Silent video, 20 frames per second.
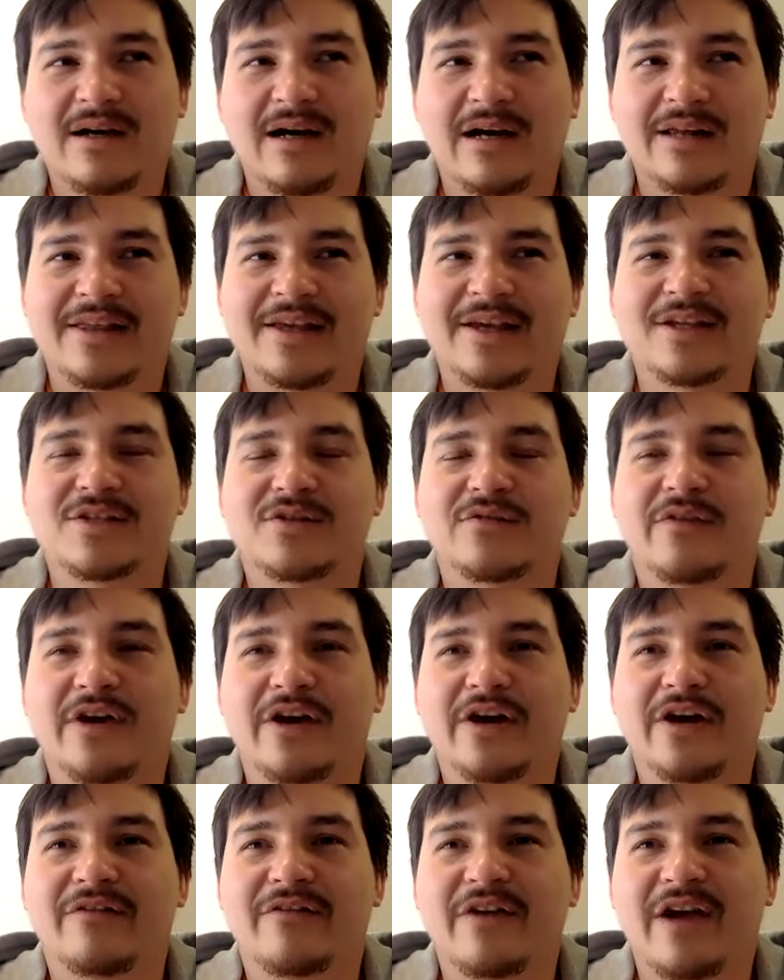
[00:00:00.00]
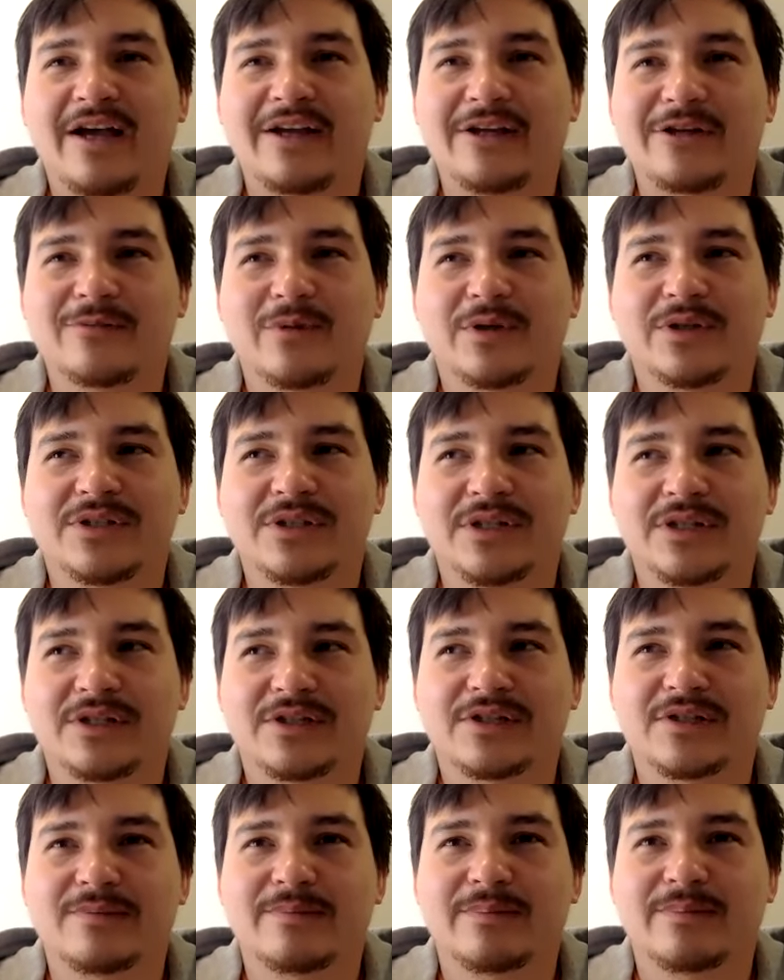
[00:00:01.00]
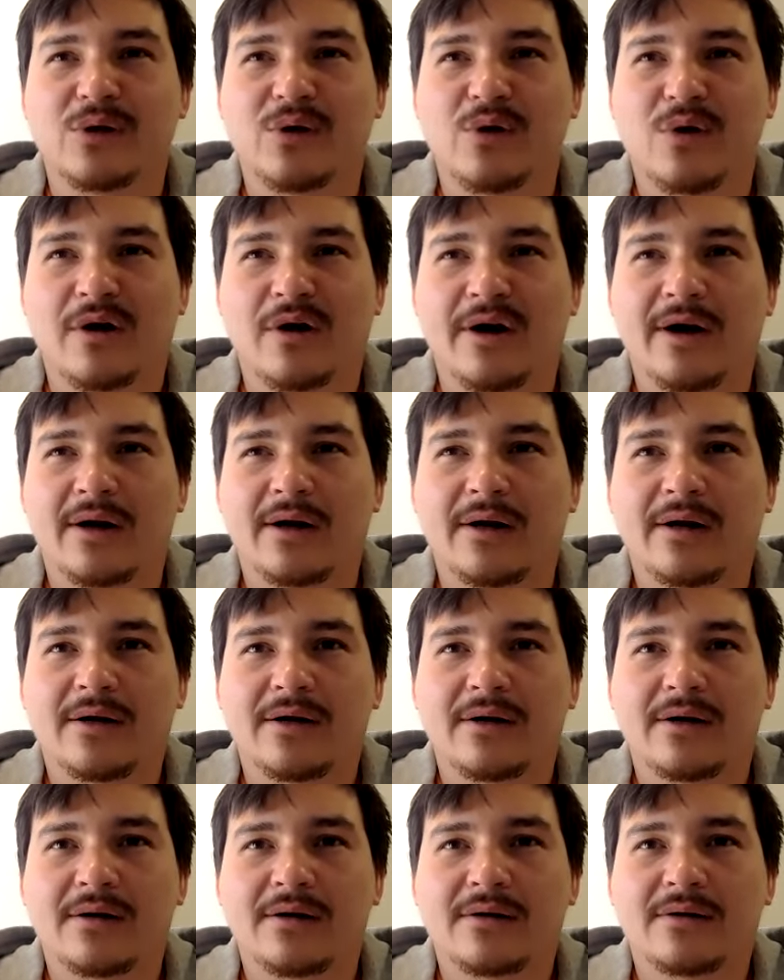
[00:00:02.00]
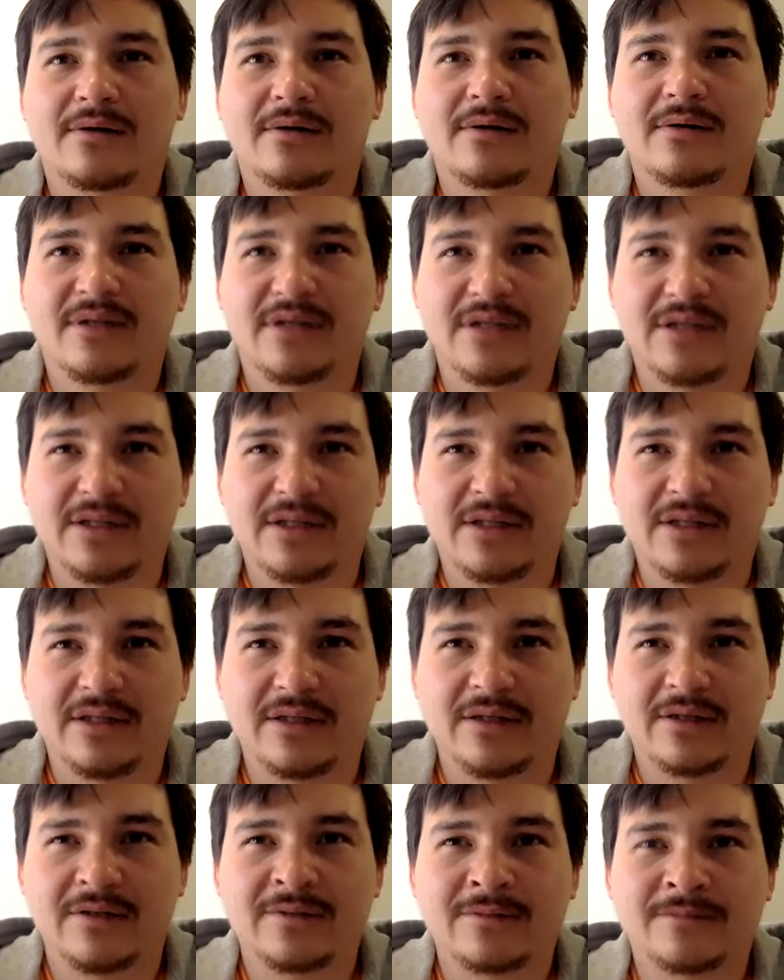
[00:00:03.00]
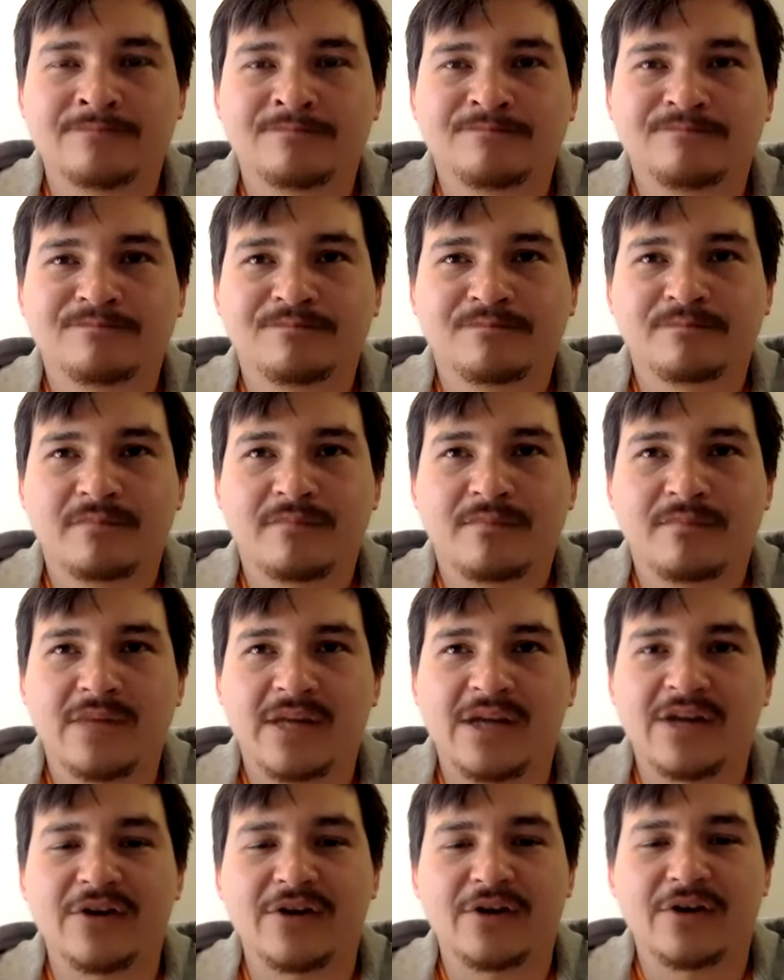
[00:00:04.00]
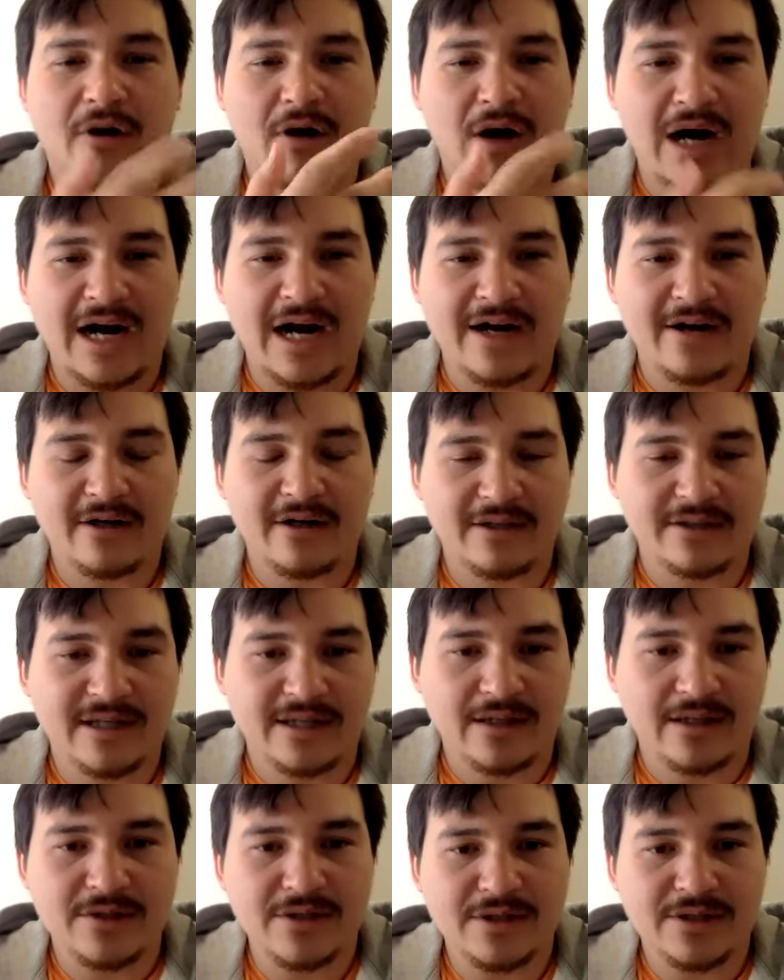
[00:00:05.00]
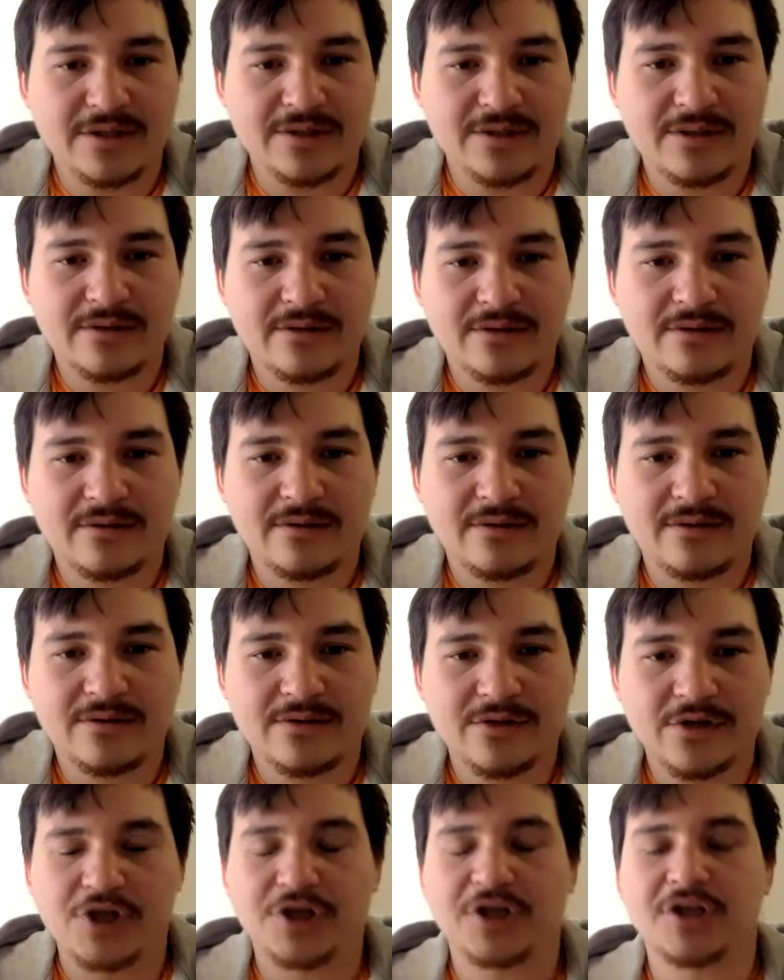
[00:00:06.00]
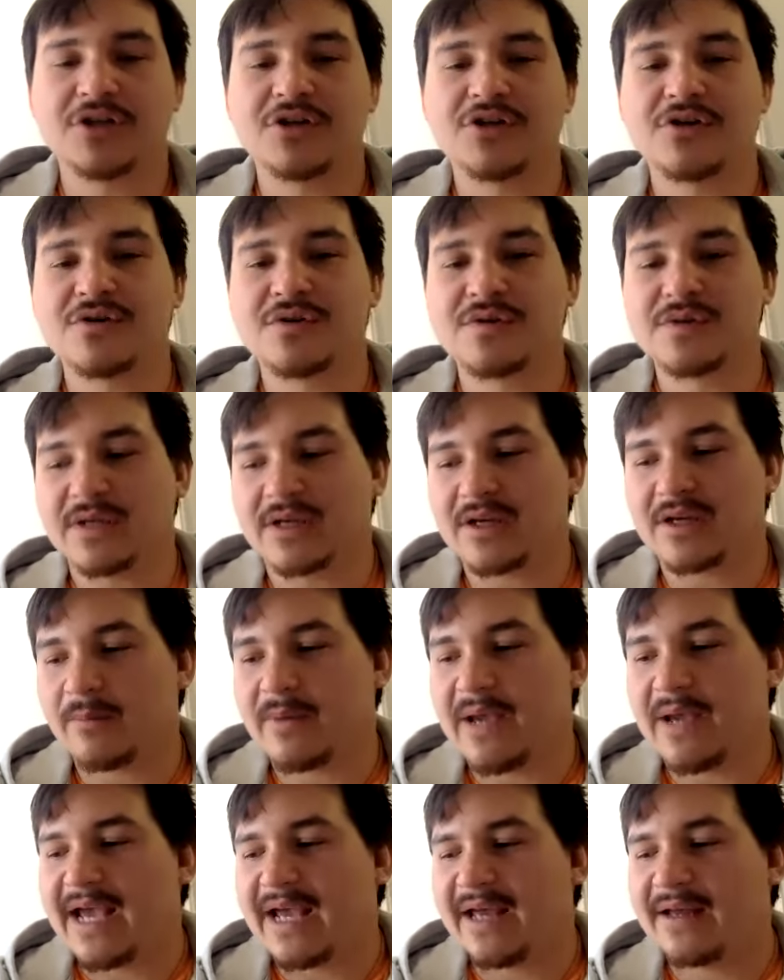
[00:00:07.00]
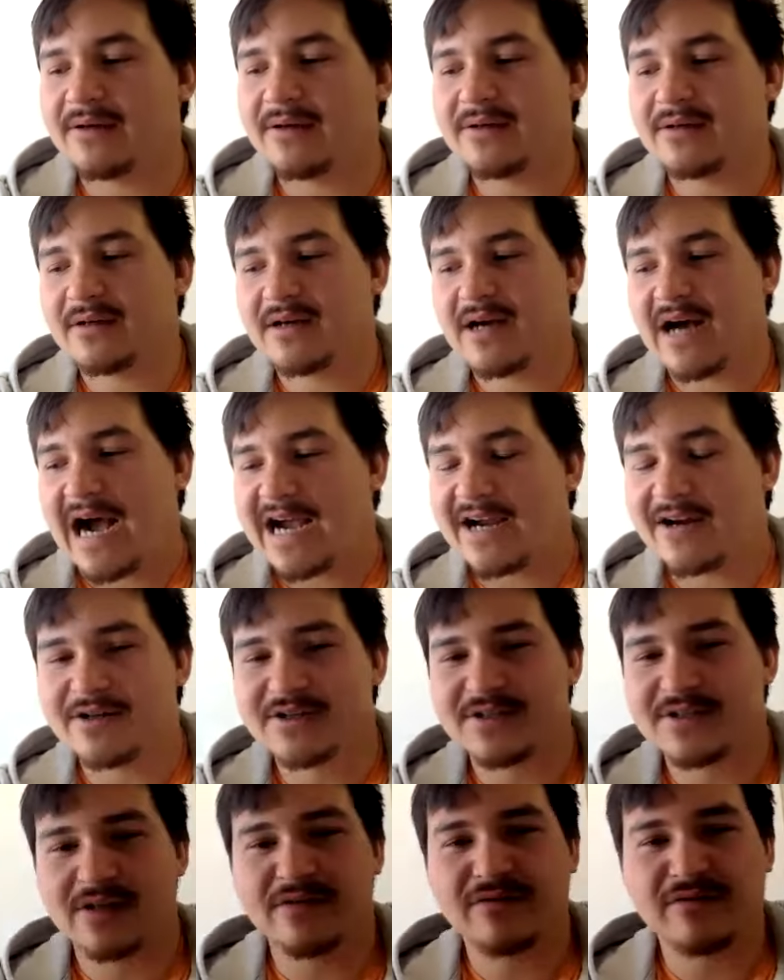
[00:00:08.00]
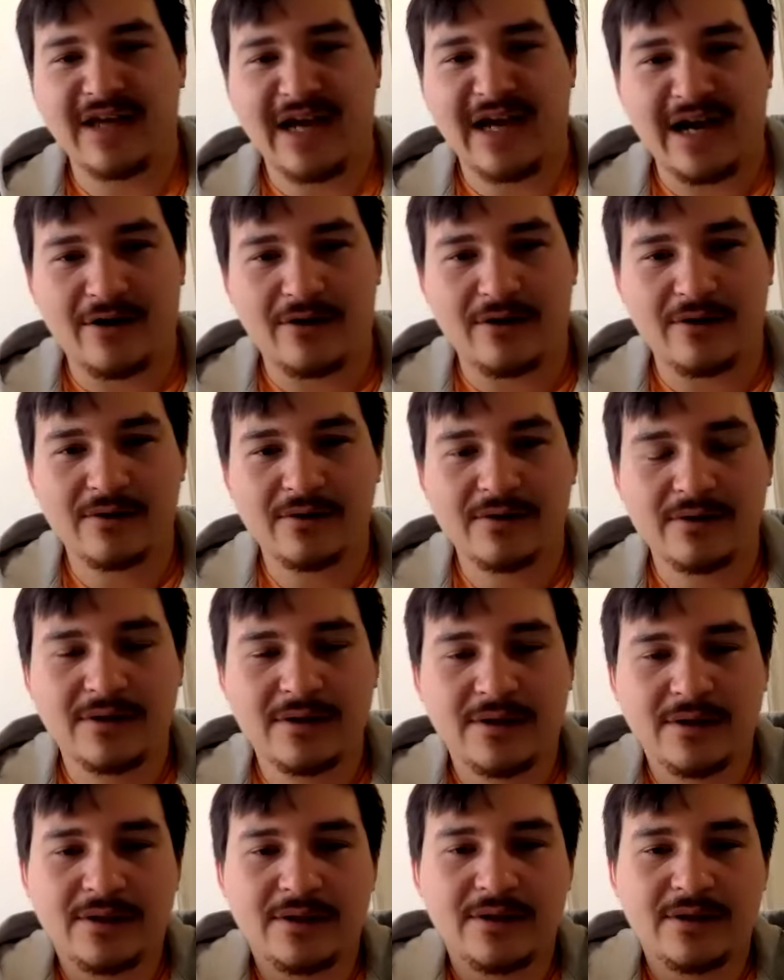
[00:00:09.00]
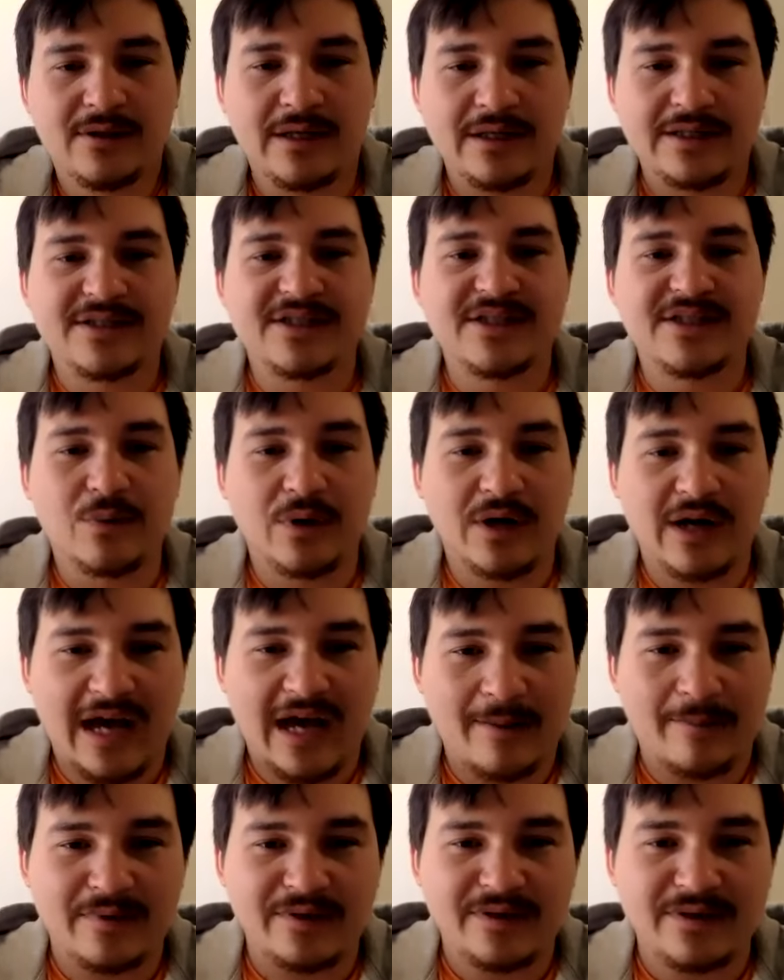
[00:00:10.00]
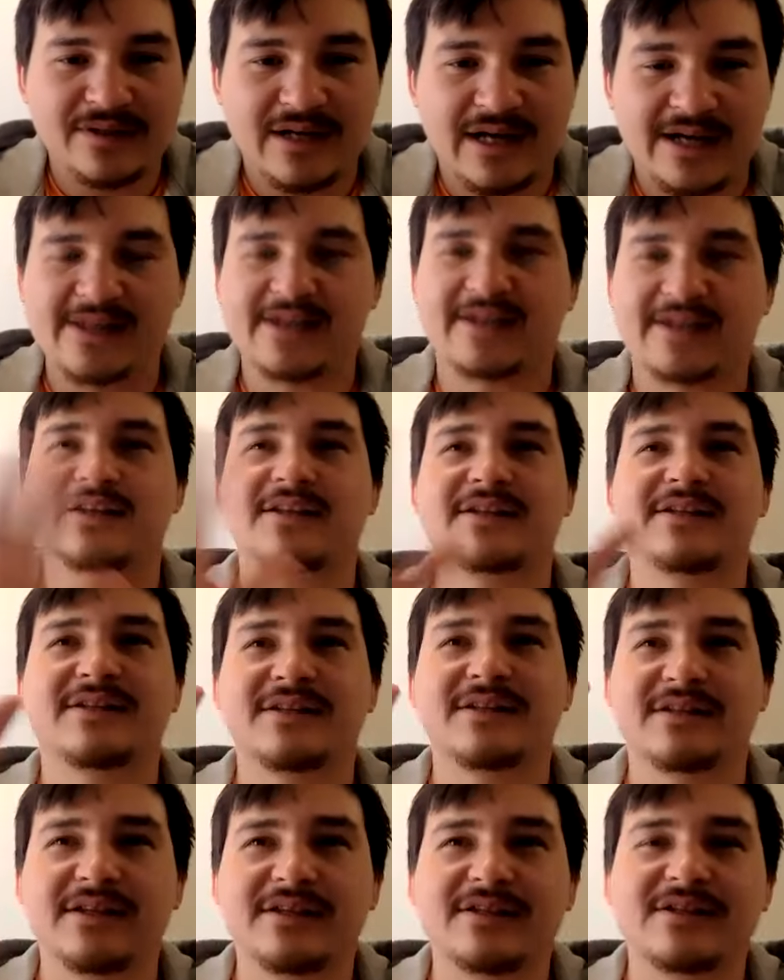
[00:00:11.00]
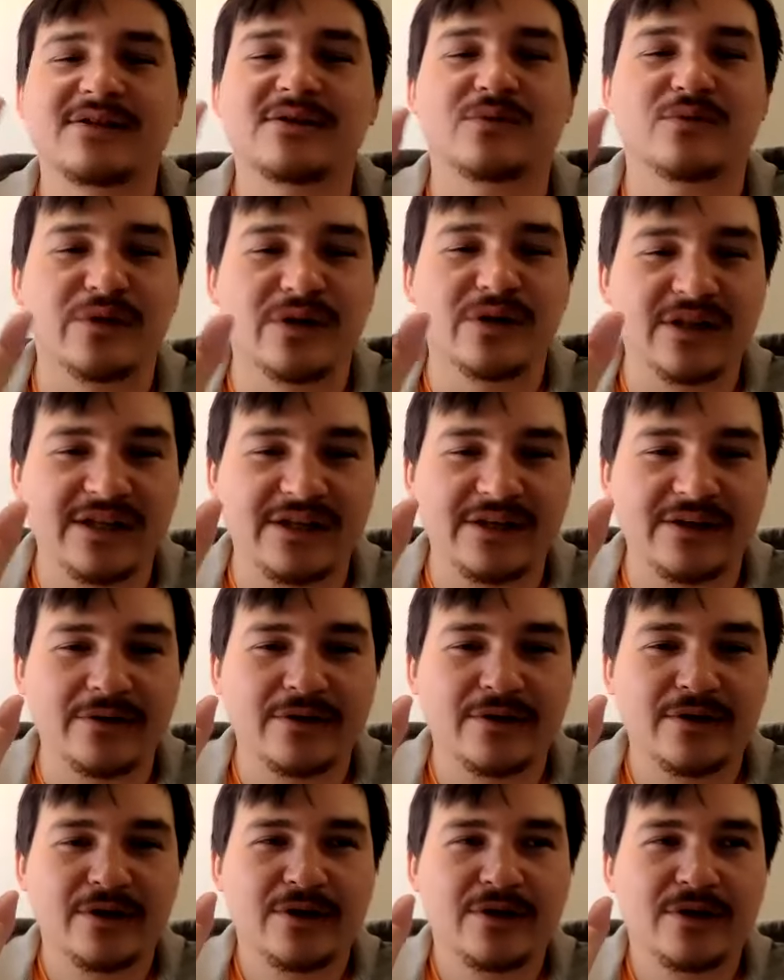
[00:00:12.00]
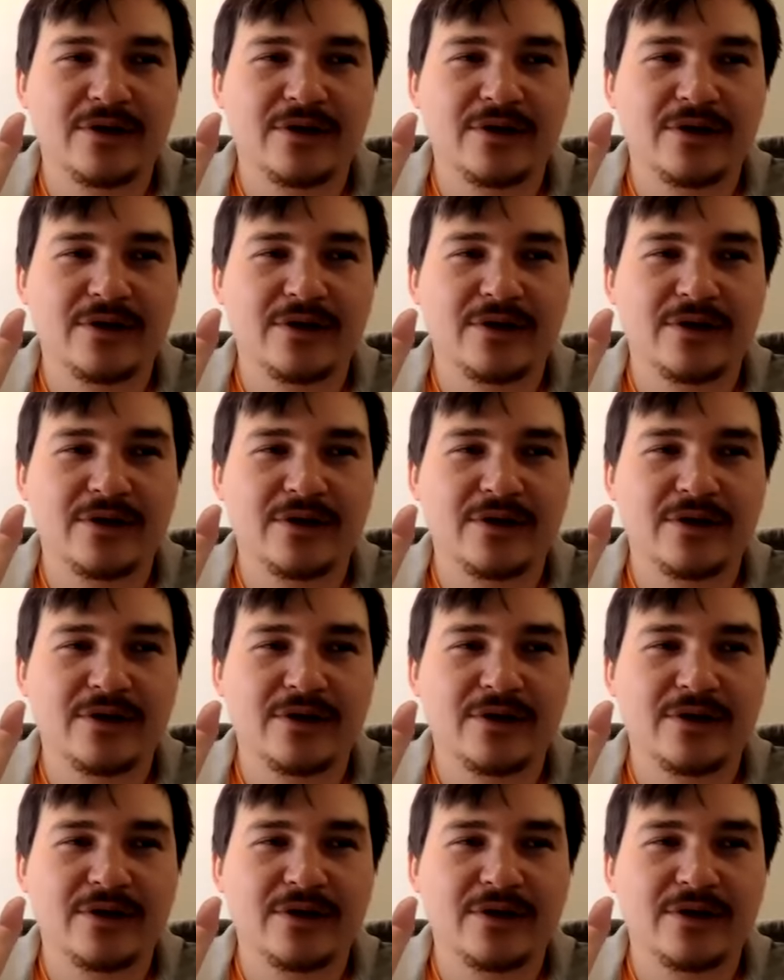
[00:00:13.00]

I think it's very valuable to explore the inner or higher intelligence. So you can use the command higher self now and see what happens. I think this is really